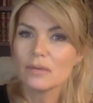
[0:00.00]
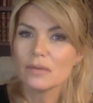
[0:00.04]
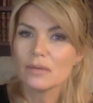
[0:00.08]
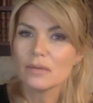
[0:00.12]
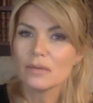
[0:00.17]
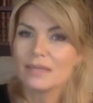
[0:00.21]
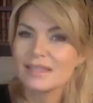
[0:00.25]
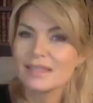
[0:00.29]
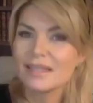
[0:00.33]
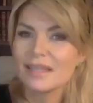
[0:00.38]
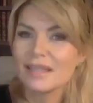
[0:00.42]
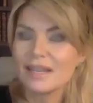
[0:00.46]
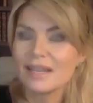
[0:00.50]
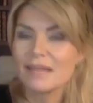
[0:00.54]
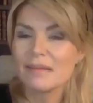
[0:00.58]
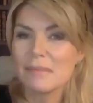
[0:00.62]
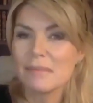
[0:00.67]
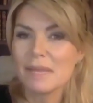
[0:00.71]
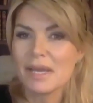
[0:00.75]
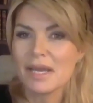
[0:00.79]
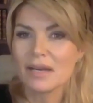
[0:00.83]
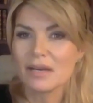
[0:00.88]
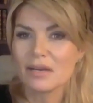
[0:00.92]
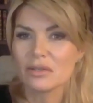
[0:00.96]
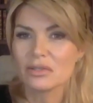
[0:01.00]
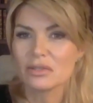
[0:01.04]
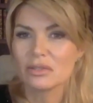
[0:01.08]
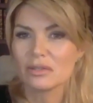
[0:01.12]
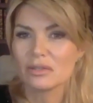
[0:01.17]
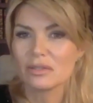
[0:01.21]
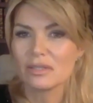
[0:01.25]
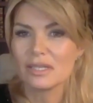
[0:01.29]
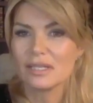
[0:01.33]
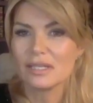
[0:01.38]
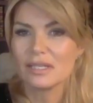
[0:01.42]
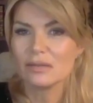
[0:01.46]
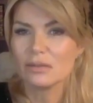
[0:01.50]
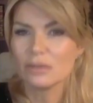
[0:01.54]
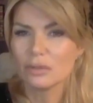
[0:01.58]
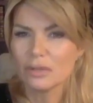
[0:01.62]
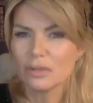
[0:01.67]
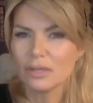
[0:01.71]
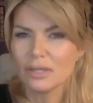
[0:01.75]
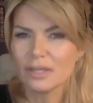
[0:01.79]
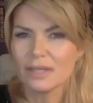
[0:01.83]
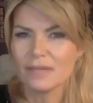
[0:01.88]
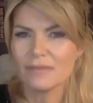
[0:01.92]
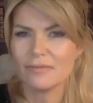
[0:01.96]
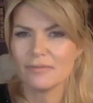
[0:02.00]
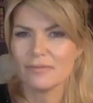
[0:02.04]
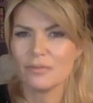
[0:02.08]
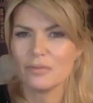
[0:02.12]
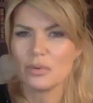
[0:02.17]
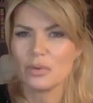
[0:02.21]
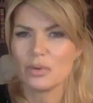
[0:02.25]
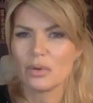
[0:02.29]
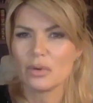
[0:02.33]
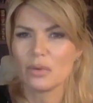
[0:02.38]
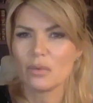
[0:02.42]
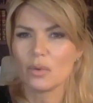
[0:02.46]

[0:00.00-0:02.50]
is it that I'm actually looking for?